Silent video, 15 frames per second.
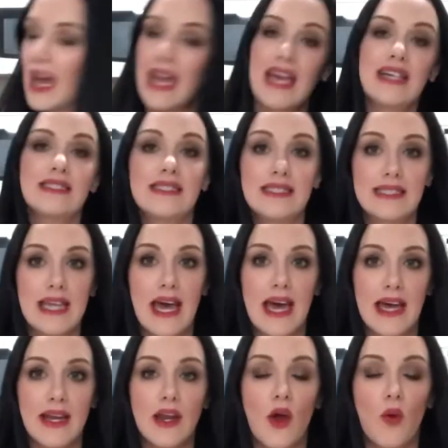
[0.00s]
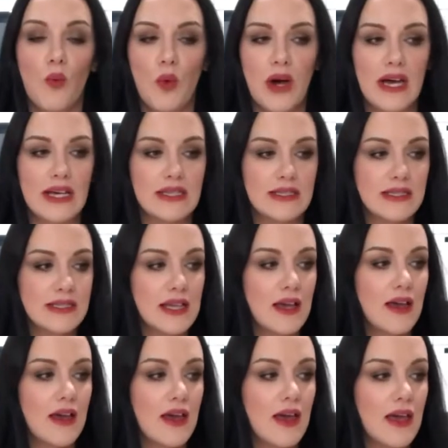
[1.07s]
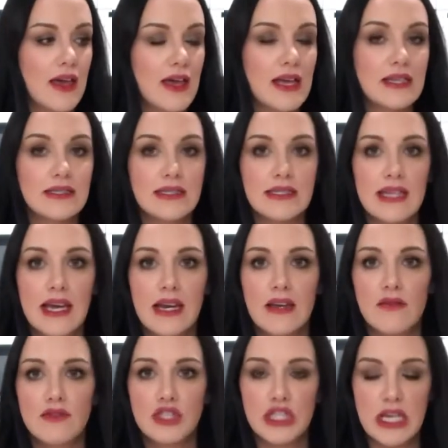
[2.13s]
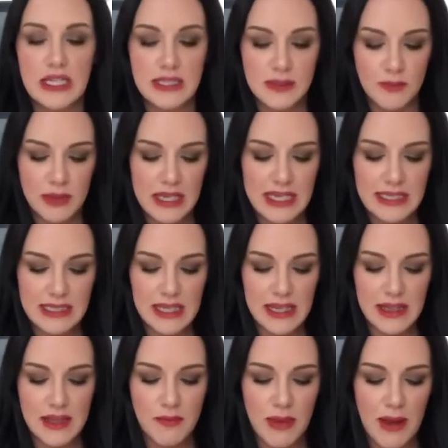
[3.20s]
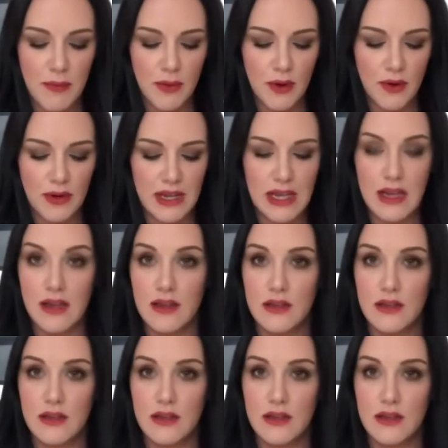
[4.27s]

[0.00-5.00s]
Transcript: had said was, instead of just placing the pepperoni